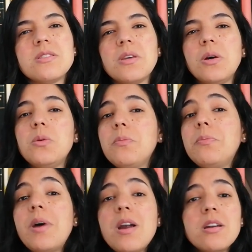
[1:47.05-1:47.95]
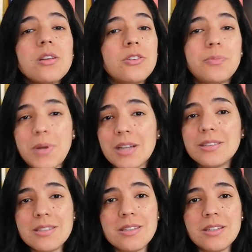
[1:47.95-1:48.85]
So part of
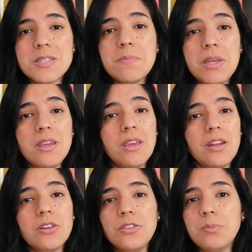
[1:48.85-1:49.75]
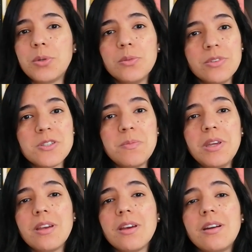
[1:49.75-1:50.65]
practicing speaking, of improving
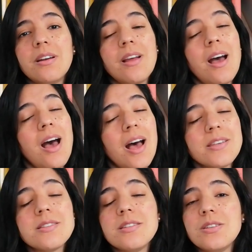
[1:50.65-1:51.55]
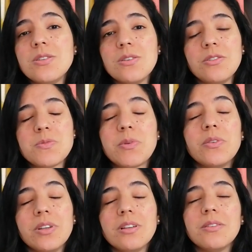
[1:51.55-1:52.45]
speaker, has to do
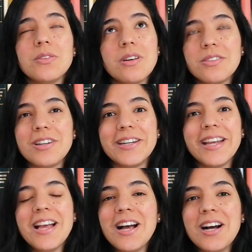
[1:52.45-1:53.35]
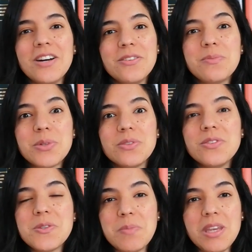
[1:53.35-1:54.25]
improving. Sorry, of
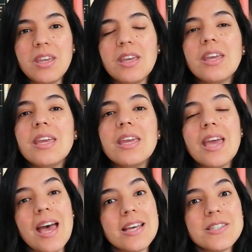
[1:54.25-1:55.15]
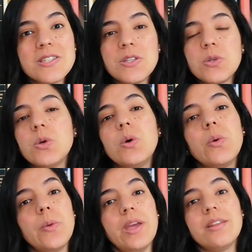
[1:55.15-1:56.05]
improving speaking. has to do
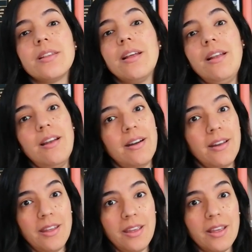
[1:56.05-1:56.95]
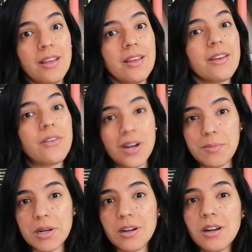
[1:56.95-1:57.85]
with learning
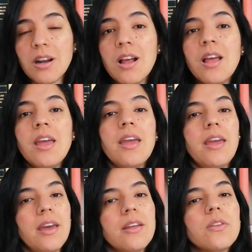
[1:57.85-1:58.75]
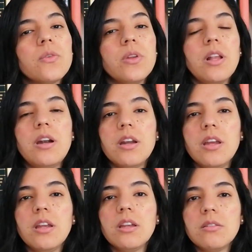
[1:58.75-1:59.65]
grammar and with
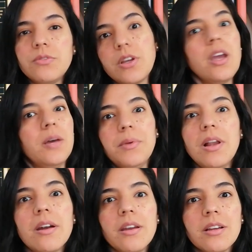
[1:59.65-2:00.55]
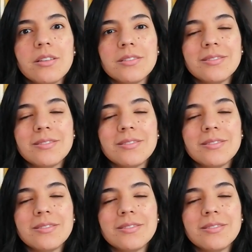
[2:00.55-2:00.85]
learning vocabulary,